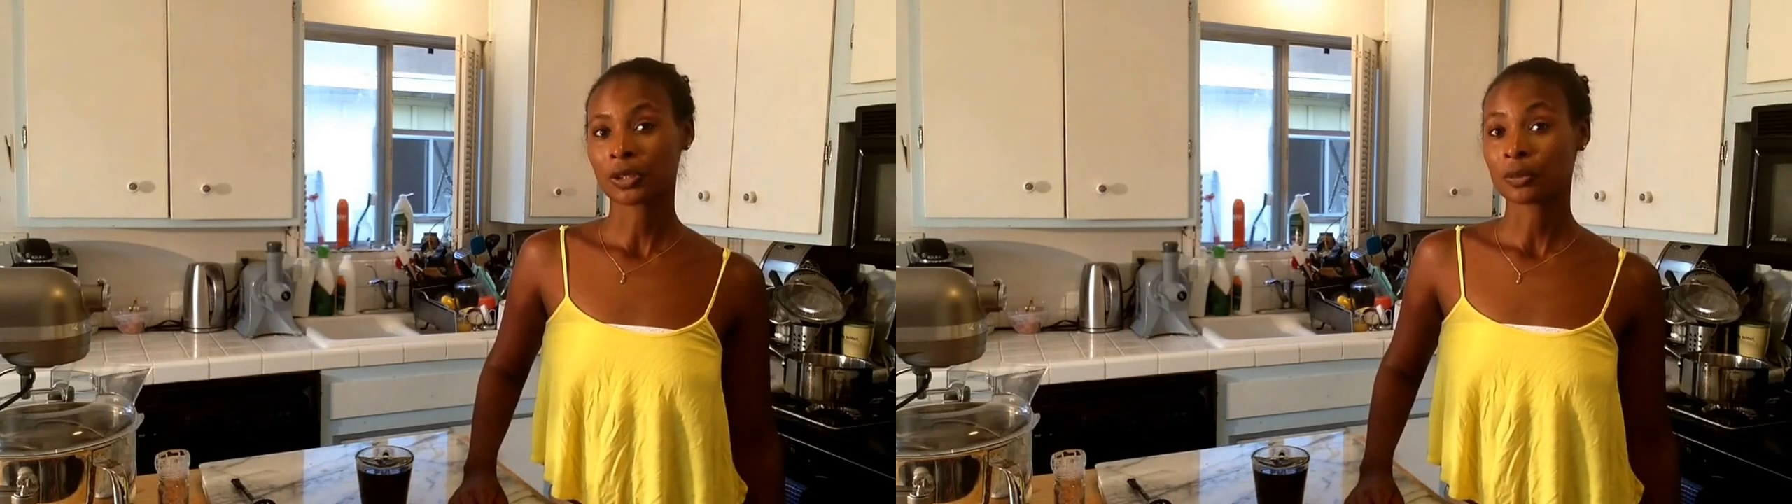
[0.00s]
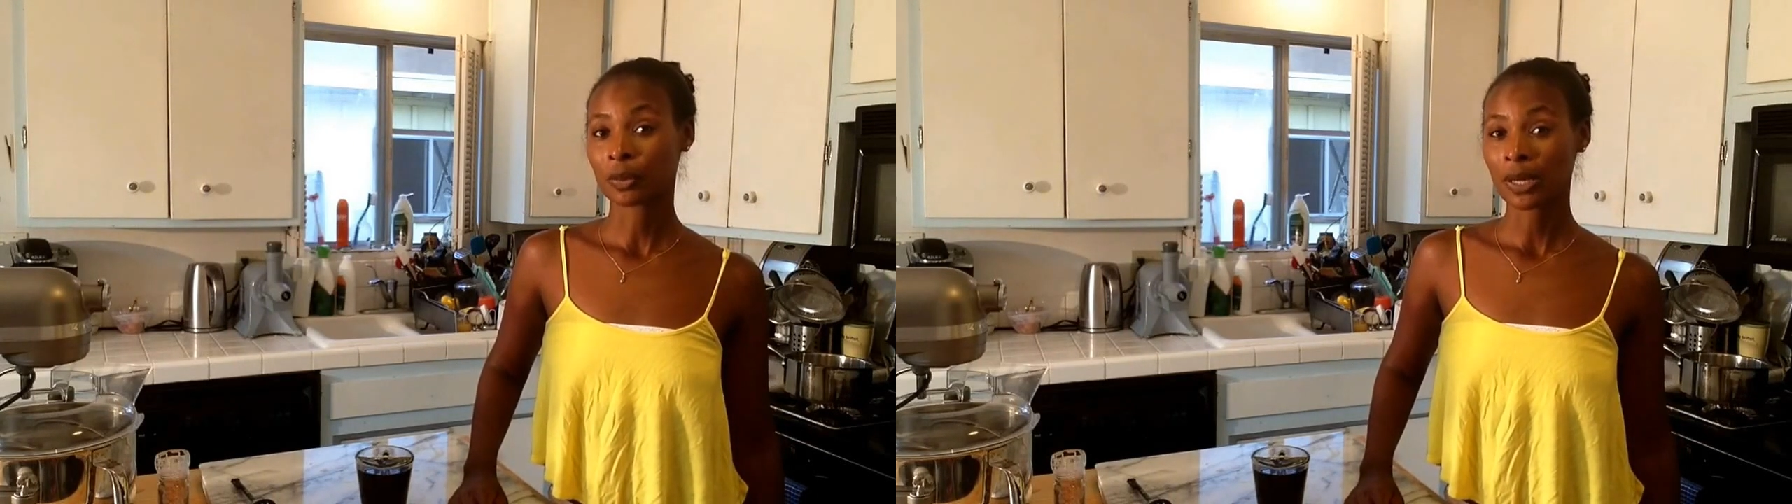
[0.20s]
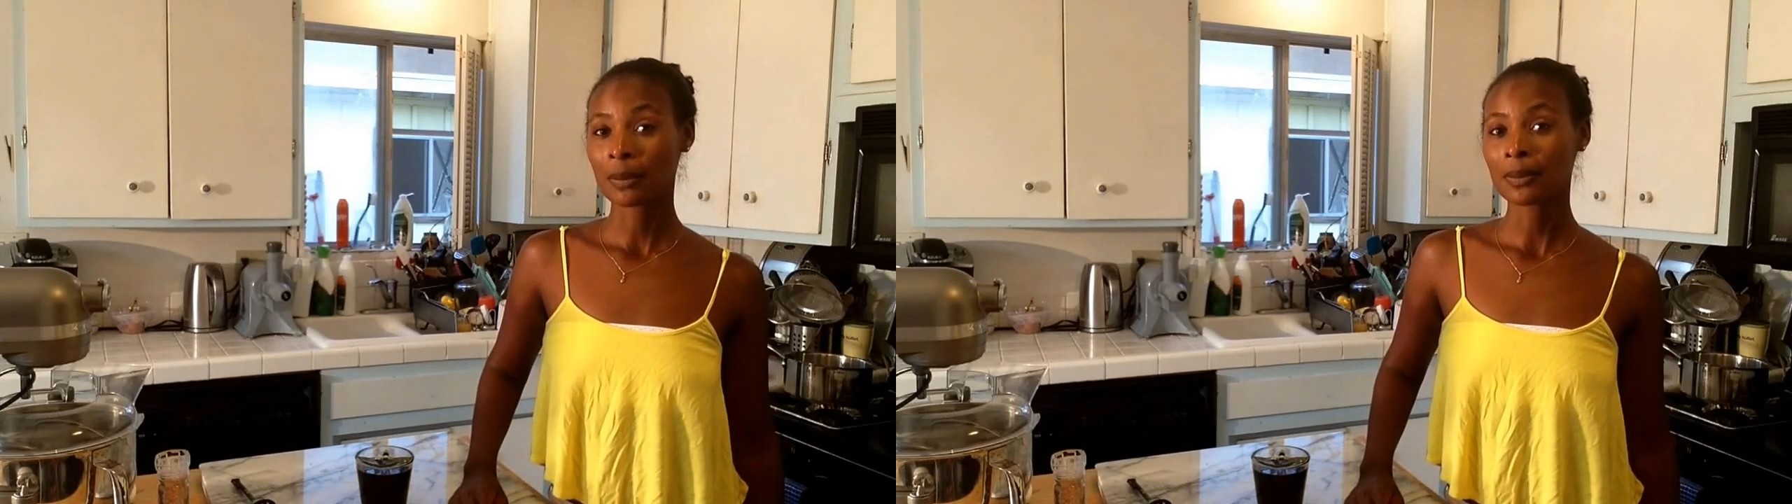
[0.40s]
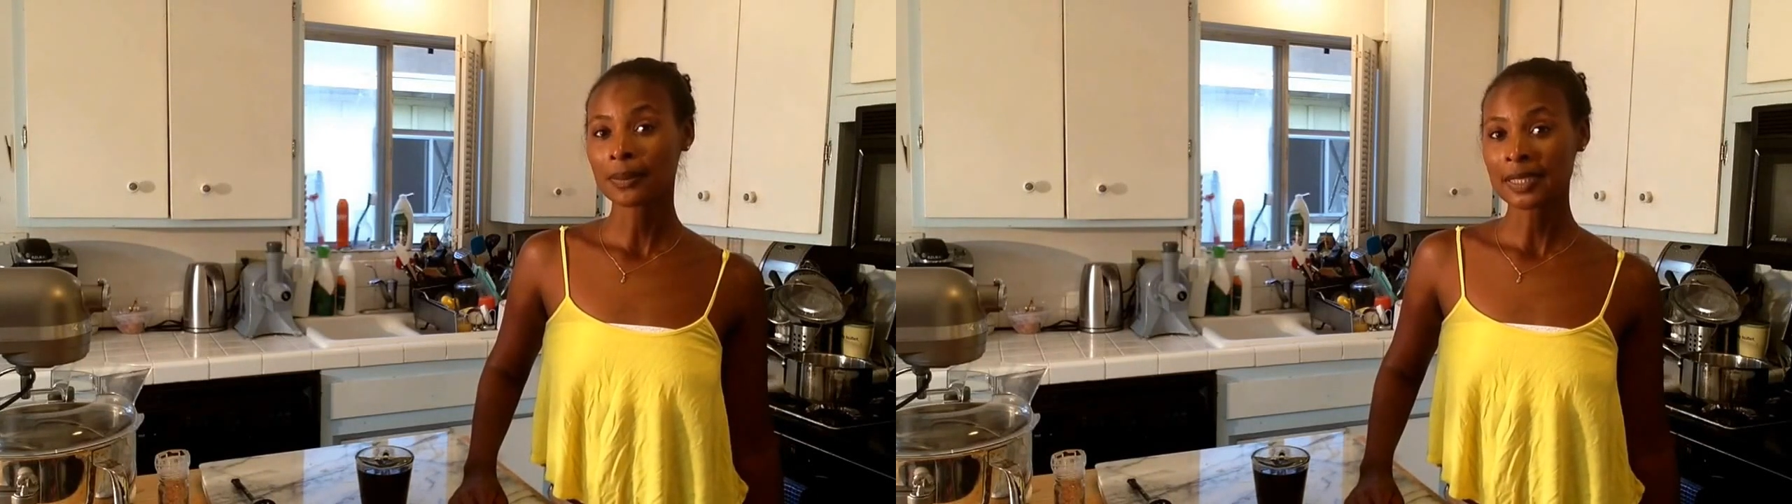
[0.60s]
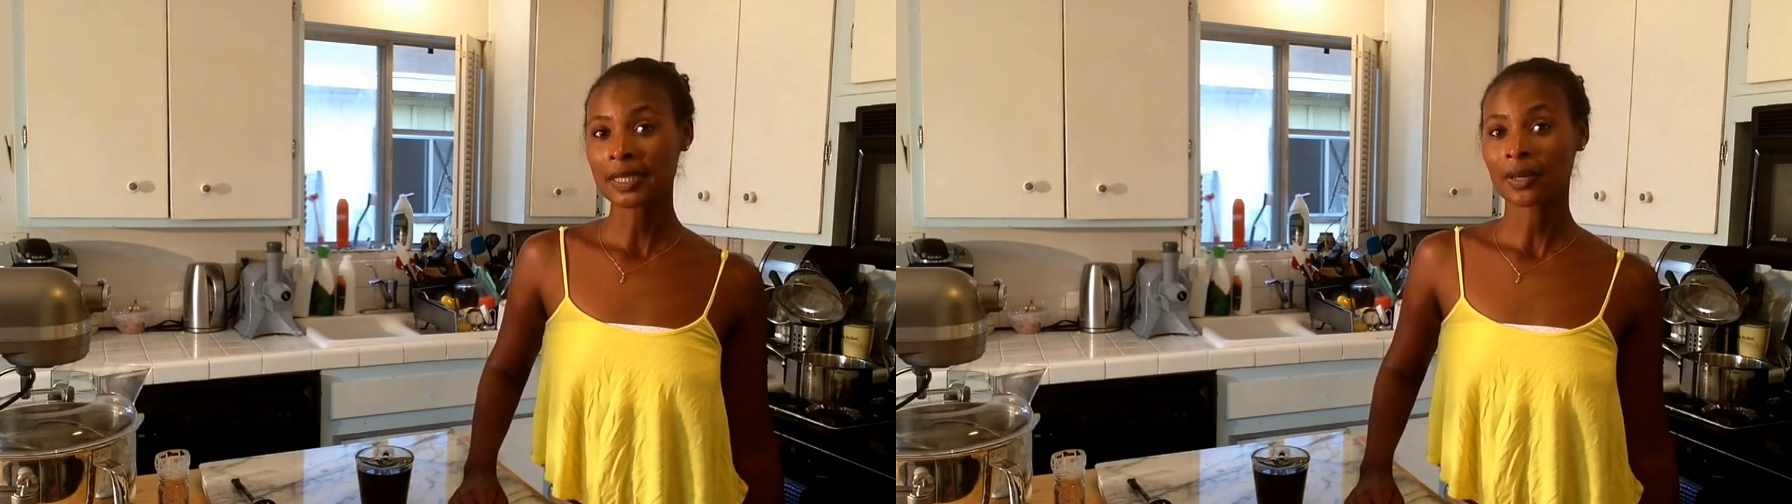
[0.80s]
you
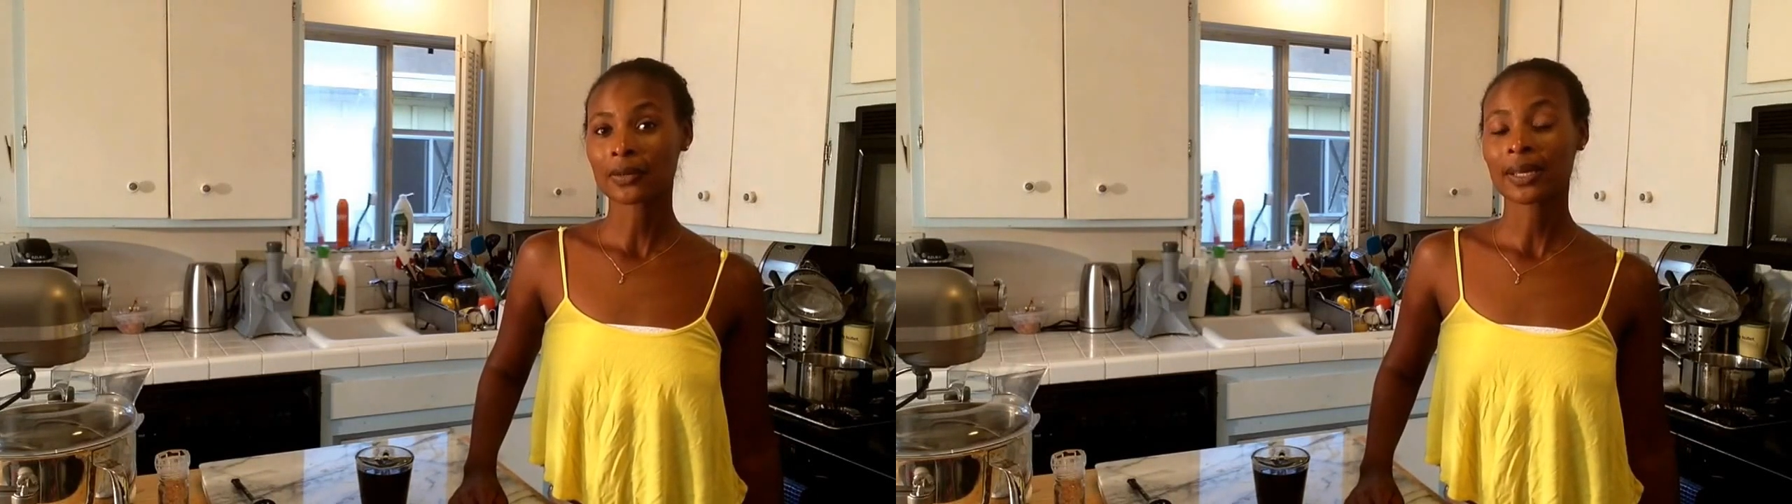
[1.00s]
probably know